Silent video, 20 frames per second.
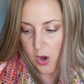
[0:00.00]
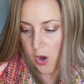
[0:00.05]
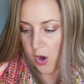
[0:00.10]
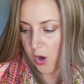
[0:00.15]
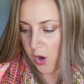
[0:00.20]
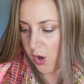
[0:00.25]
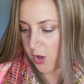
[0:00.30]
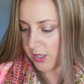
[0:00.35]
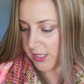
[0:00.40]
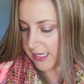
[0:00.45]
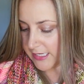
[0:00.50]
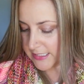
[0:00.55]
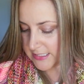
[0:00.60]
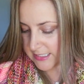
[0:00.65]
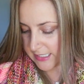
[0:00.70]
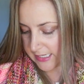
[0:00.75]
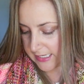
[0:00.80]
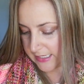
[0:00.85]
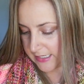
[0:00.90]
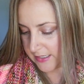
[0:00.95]
All I
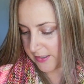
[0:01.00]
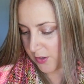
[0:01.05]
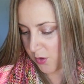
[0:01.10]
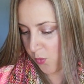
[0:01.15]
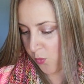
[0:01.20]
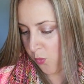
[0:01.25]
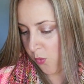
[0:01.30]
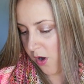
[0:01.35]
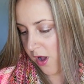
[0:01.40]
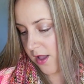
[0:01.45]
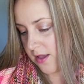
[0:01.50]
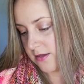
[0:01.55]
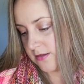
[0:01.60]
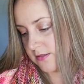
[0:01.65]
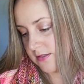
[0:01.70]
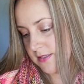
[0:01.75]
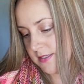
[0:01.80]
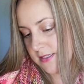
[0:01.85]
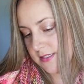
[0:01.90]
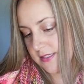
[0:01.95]
did
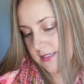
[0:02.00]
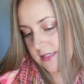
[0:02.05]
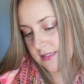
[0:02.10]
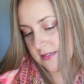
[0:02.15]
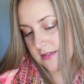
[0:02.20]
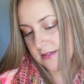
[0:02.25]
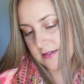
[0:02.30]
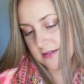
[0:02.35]
was